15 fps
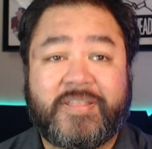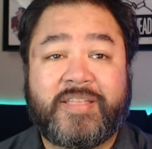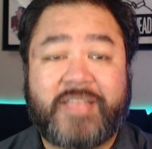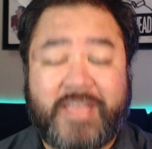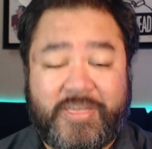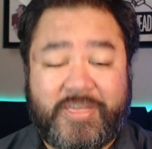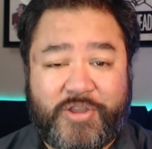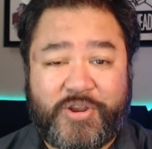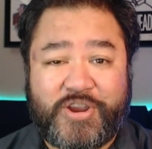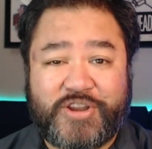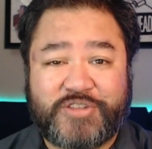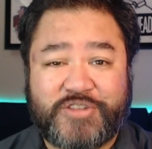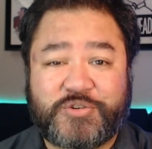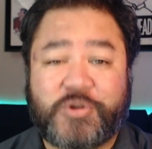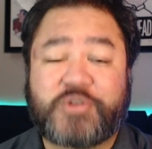Hey there, it
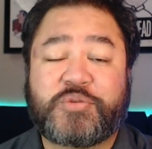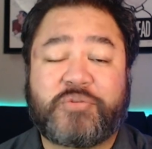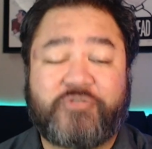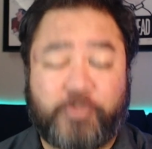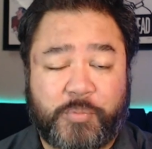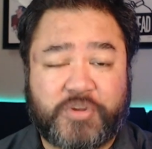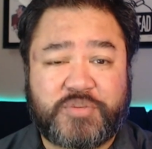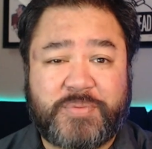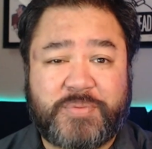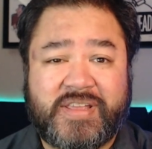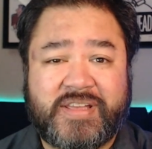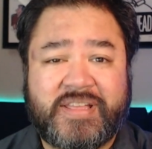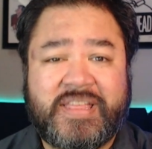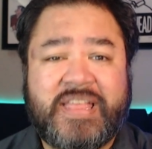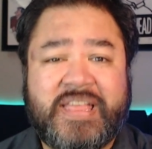is Chris with Footbridge
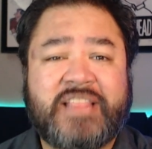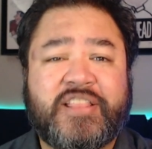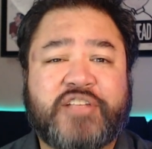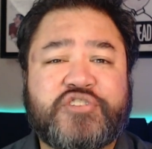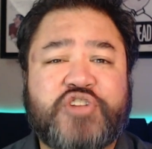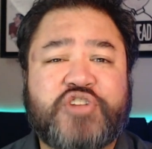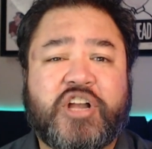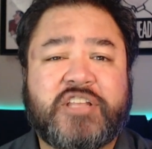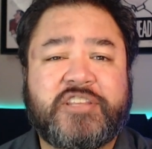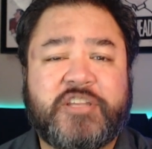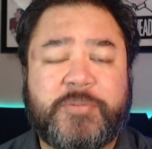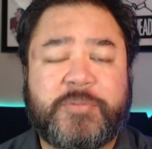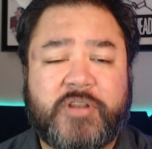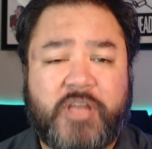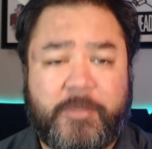Media. Let's talk a little
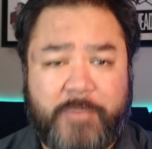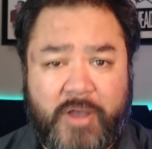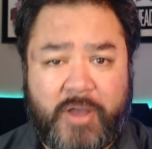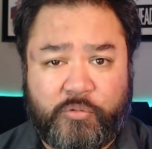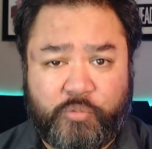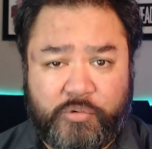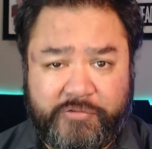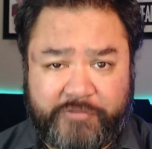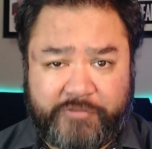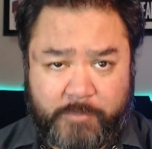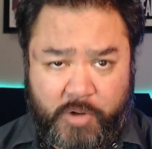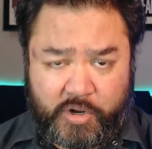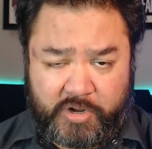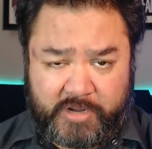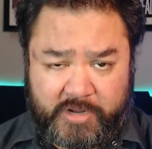bit about roofer
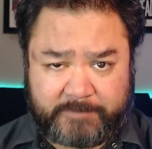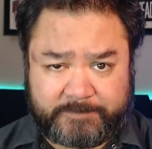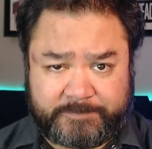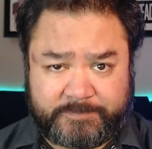marketing.